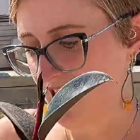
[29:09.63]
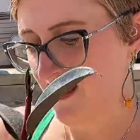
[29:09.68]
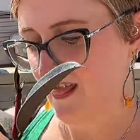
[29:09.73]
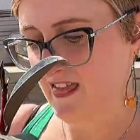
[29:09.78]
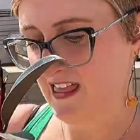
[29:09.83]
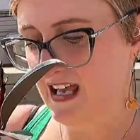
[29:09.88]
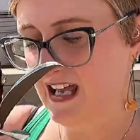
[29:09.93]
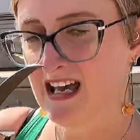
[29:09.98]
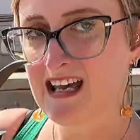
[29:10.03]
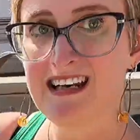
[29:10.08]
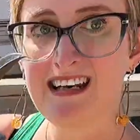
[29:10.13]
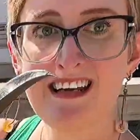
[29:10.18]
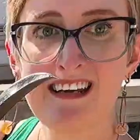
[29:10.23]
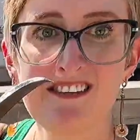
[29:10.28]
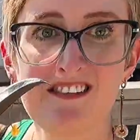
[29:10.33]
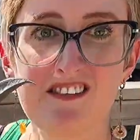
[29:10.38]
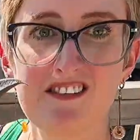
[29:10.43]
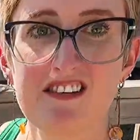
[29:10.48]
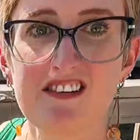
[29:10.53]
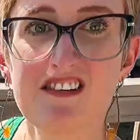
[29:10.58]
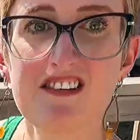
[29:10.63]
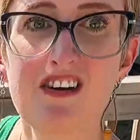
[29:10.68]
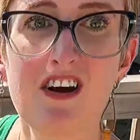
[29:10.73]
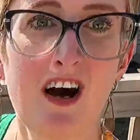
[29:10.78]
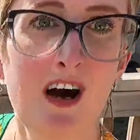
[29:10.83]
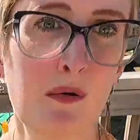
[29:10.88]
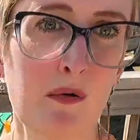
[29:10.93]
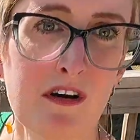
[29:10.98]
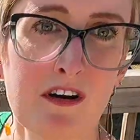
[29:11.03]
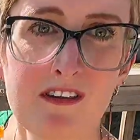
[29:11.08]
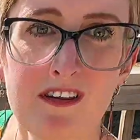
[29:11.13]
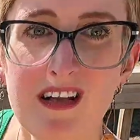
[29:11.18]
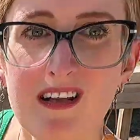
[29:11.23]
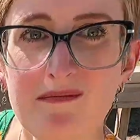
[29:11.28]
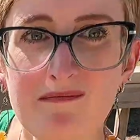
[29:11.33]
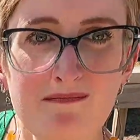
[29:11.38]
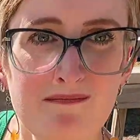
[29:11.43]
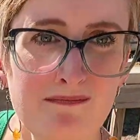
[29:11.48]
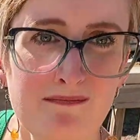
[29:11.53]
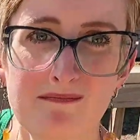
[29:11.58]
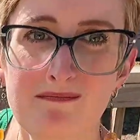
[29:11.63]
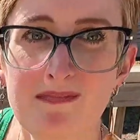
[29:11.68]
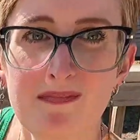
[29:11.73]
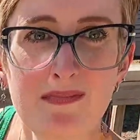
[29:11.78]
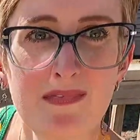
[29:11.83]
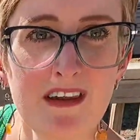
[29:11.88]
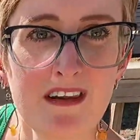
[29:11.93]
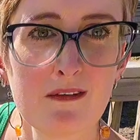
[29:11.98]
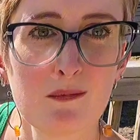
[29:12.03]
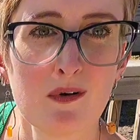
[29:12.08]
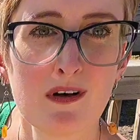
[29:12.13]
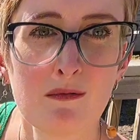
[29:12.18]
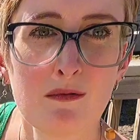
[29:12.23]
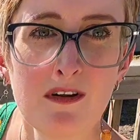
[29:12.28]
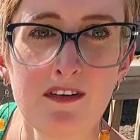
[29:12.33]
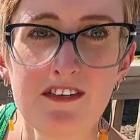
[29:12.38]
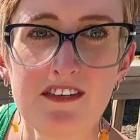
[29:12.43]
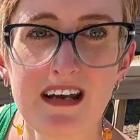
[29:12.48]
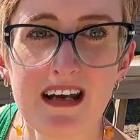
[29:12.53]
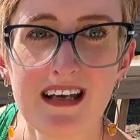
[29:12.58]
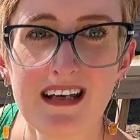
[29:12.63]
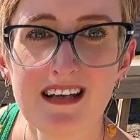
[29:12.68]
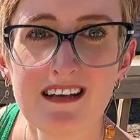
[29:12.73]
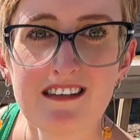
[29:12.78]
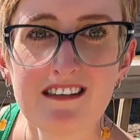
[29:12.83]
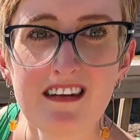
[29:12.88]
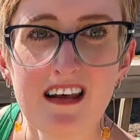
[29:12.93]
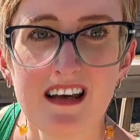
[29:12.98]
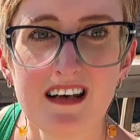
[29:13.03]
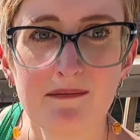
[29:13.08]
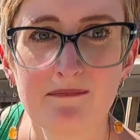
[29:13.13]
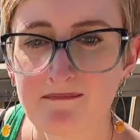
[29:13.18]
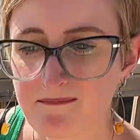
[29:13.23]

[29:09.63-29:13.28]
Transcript: that it's just not worth it. This one will stay inside.